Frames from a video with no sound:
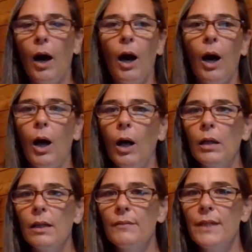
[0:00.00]

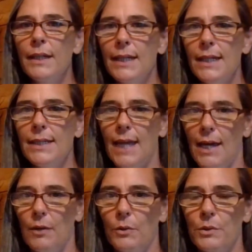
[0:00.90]
all of the
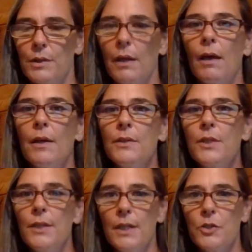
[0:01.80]
details
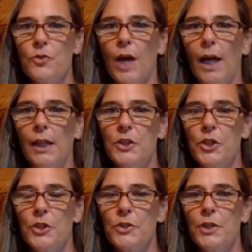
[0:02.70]
to the
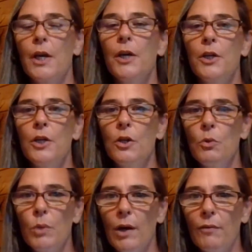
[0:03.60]
astrologers you
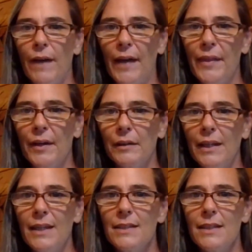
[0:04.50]
will find their
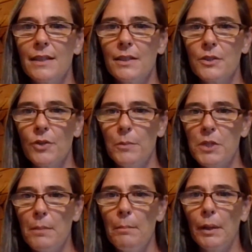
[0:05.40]
links in the
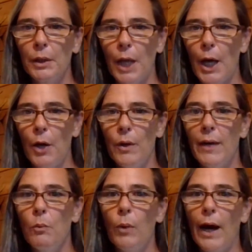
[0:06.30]
description below.
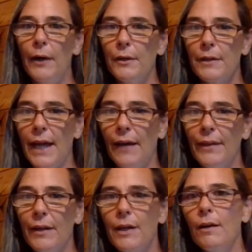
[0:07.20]
And while you're down
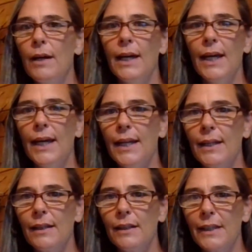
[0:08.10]
there, go ahead
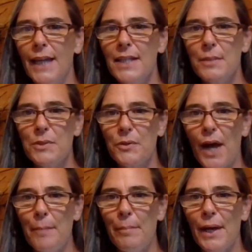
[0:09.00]
and click that
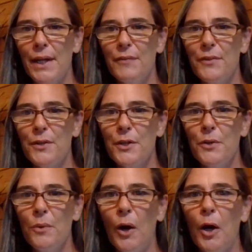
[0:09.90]
subscribe button if you're
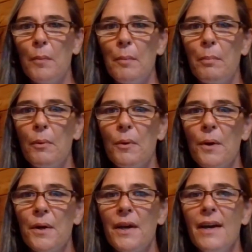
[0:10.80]
new. Welcome aboard.